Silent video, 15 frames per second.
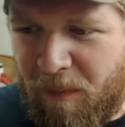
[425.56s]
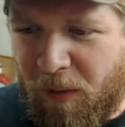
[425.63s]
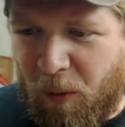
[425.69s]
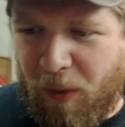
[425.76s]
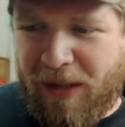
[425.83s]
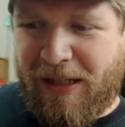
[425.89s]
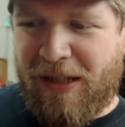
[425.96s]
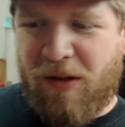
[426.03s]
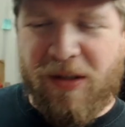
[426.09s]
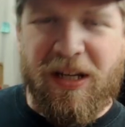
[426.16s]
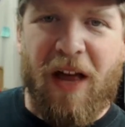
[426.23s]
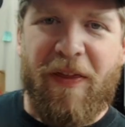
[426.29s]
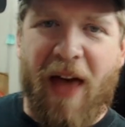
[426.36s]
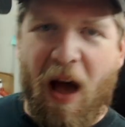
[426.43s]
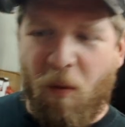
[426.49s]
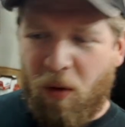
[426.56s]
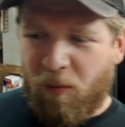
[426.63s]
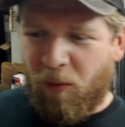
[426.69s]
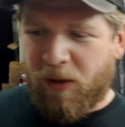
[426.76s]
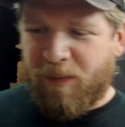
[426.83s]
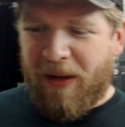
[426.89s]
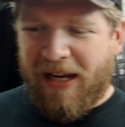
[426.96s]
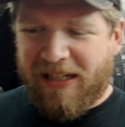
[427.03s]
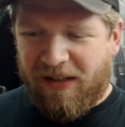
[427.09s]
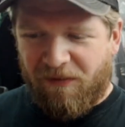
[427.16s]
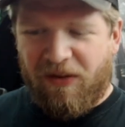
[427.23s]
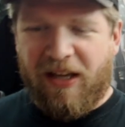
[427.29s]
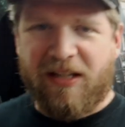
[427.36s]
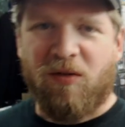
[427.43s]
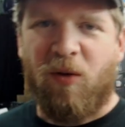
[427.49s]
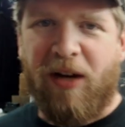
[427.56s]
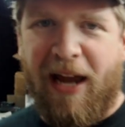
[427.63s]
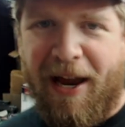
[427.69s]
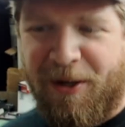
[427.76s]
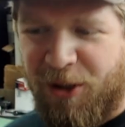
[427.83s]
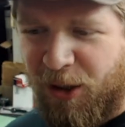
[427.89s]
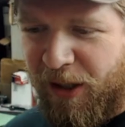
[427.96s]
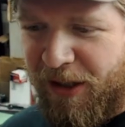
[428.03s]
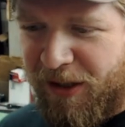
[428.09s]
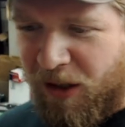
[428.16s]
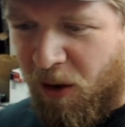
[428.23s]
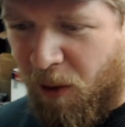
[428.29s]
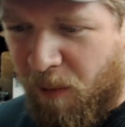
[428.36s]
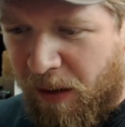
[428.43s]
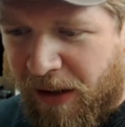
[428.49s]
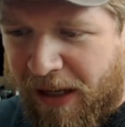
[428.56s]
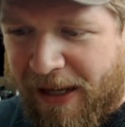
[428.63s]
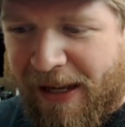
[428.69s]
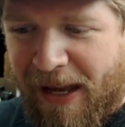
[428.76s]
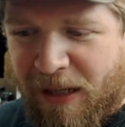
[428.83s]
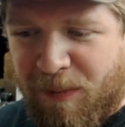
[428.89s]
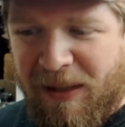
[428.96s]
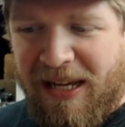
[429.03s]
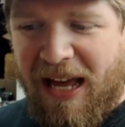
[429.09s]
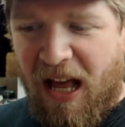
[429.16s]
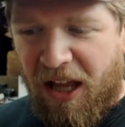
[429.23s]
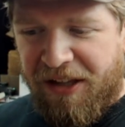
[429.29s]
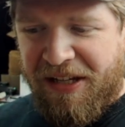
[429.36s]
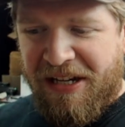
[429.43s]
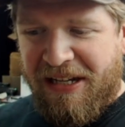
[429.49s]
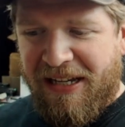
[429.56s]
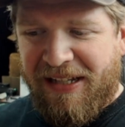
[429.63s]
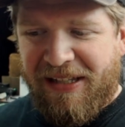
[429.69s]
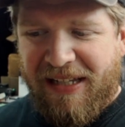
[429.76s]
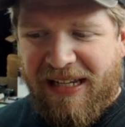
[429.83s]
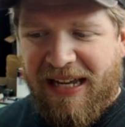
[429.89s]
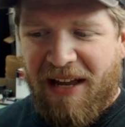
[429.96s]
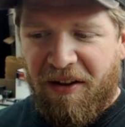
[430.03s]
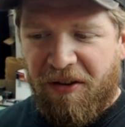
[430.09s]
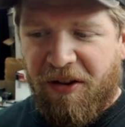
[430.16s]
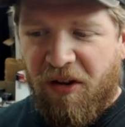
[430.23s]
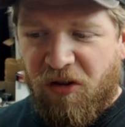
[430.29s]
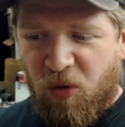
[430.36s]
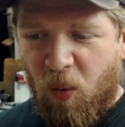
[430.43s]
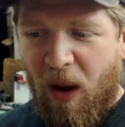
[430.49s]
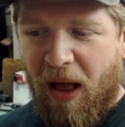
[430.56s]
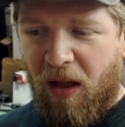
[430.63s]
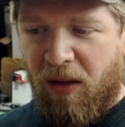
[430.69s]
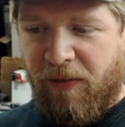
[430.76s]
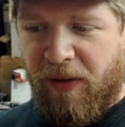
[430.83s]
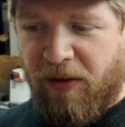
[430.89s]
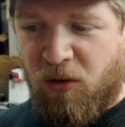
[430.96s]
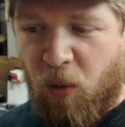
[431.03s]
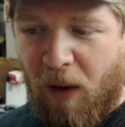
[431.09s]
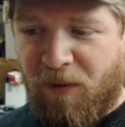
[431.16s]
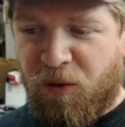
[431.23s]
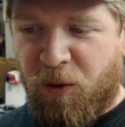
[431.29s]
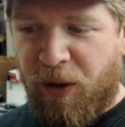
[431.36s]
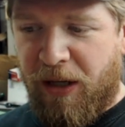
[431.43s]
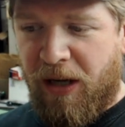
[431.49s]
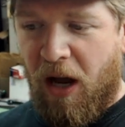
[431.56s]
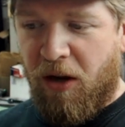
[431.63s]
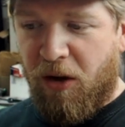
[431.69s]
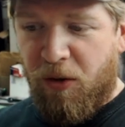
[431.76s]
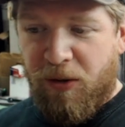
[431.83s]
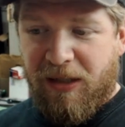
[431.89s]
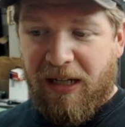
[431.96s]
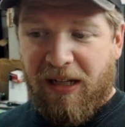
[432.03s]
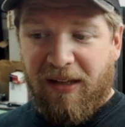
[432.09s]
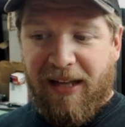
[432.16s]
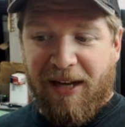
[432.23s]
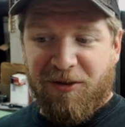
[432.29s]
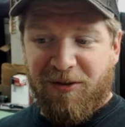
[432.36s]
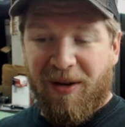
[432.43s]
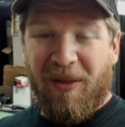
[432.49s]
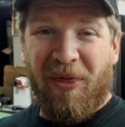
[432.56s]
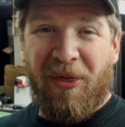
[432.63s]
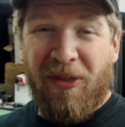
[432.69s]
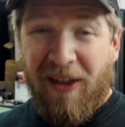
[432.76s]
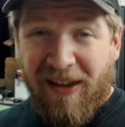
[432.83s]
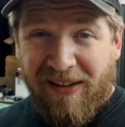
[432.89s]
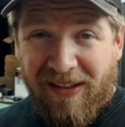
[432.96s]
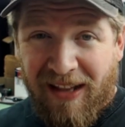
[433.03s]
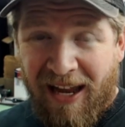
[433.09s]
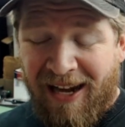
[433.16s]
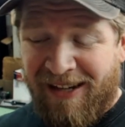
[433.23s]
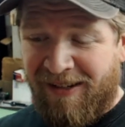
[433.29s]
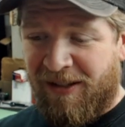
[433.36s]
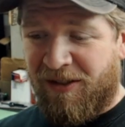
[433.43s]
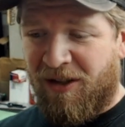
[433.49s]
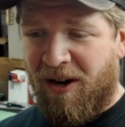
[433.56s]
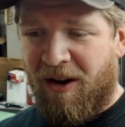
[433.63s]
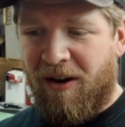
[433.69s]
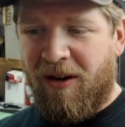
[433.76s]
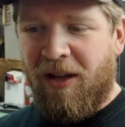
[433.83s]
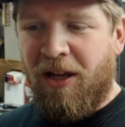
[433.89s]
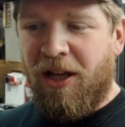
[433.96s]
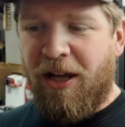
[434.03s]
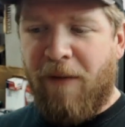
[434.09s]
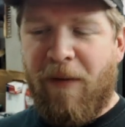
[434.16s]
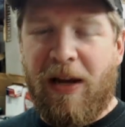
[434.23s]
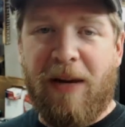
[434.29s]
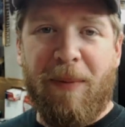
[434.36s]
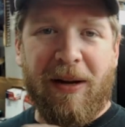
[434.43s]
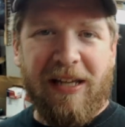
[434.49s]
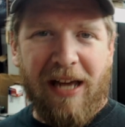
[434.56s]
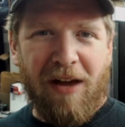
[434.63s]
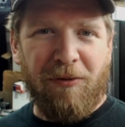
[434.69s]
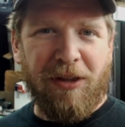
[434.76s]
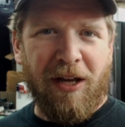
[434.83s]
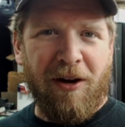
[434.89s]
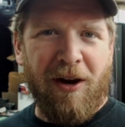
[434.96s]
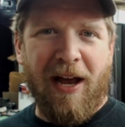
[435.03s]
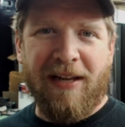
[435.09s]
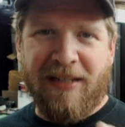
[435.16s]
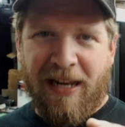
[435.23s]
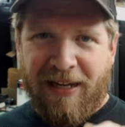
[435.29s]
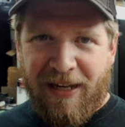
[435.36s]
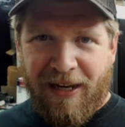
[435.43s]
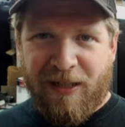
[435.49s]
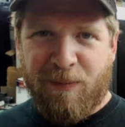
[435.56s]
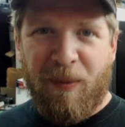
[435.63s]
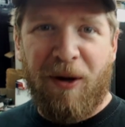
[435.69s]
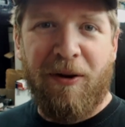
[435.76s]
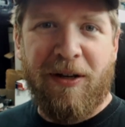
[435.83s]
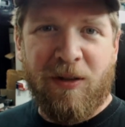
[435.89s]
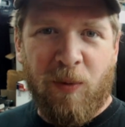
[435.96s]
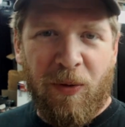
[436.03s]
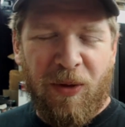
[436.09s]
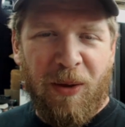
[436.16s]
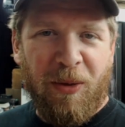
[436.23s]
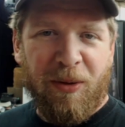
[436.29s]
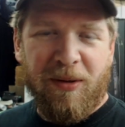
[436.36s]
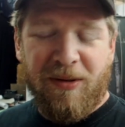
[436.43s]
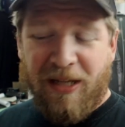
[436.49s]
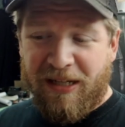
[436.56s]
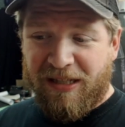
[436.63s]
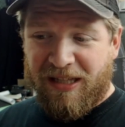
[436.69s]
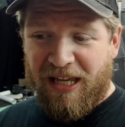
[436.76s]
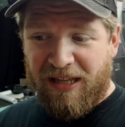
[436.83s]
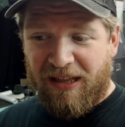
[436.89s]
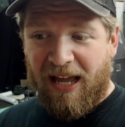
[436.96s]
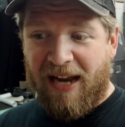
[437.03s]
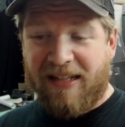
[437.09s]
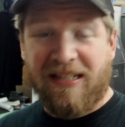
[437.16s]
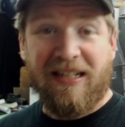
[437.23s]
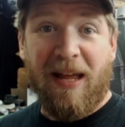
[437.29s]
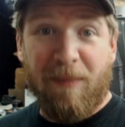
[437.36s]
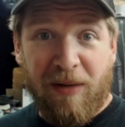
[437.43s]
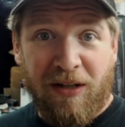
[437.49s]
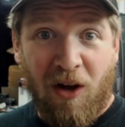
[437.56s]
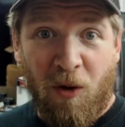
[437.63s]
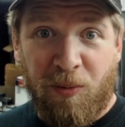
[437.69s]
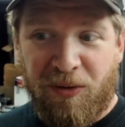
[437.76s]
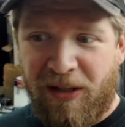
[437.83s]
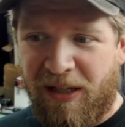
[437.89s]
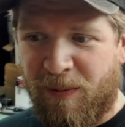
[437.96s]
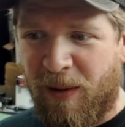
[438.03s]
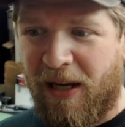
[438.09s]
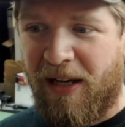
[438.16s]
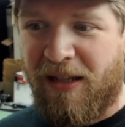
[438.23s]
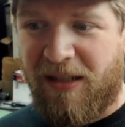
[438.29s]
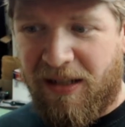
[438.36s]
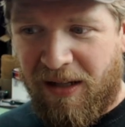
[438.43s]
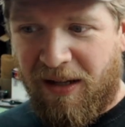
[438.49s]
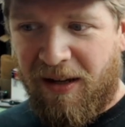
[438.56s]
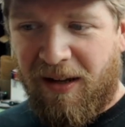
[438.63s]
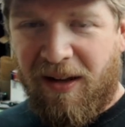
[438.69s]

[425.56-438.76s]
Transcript: The reason you saw that one was because of this one, actually. So, the E S P L T D T L twelve twelve-string acoustic electric thin line guitar. If anybody out there has any experience with these, these thin lines, let me know, please, because